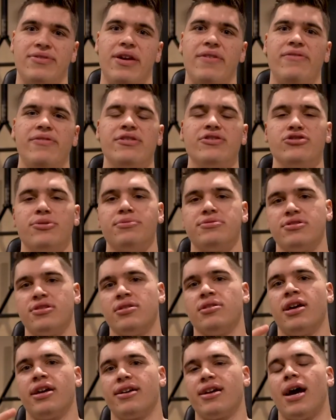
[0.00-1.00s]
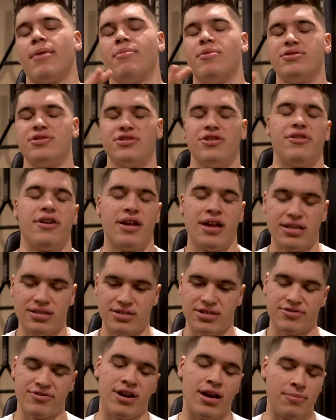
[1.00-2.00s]
If you enjoyed the show, like, comment, share, and
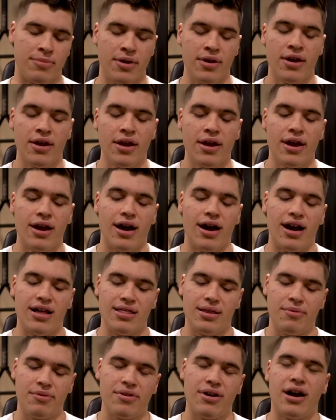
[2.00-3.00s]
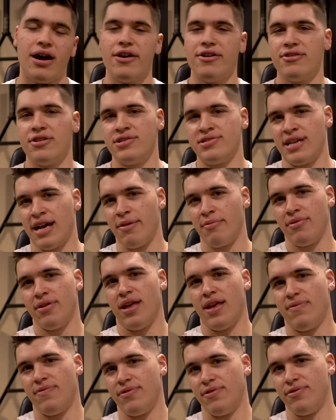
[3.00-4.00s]
subscribe. Let me know how your exam
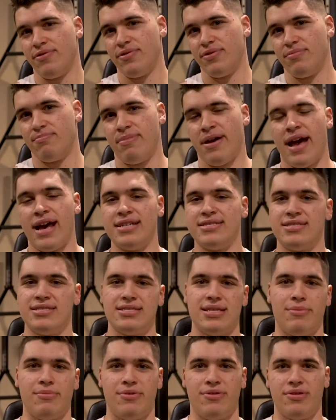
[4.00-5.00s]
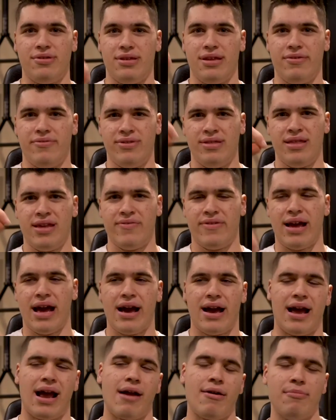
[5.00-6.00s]
went. If you passed it, let me leave a
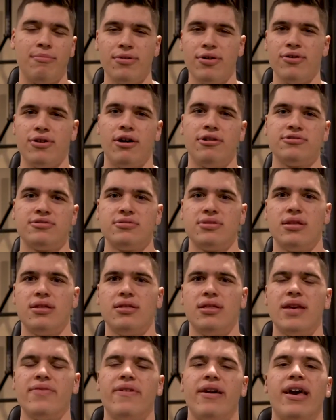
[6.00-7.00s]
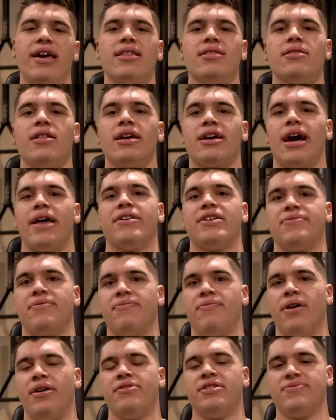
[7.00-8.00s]
comment below, and also leave a like on
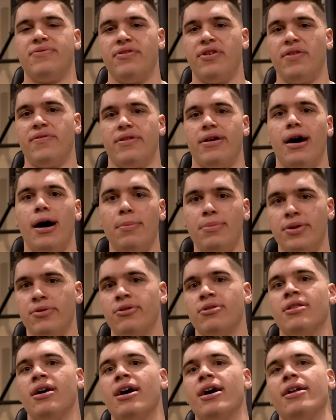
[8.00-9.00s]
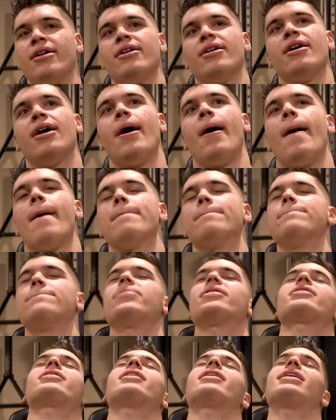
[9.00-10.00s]
this video if it helped you a lot.
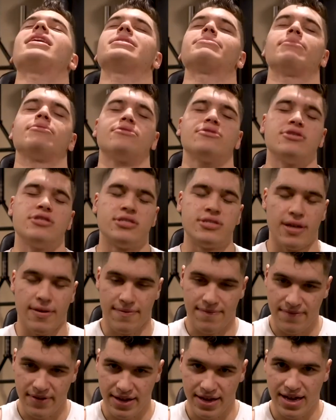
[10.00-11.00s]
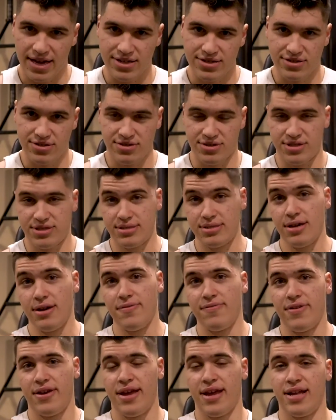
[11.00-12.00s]
But guys, make sure to stay fit, guys, to
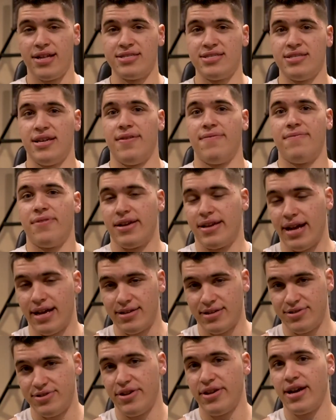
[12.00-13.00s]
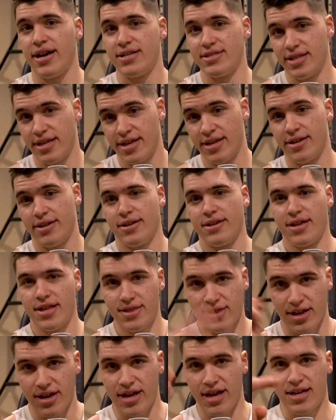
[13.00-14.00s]
yourself, and stay fit, guys. I'll see you guys in
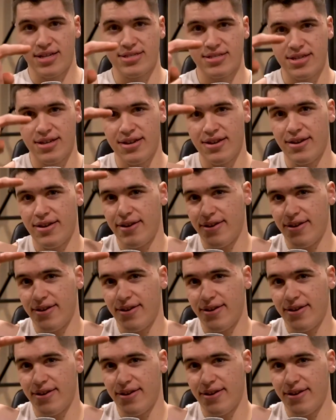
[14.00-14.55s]
the next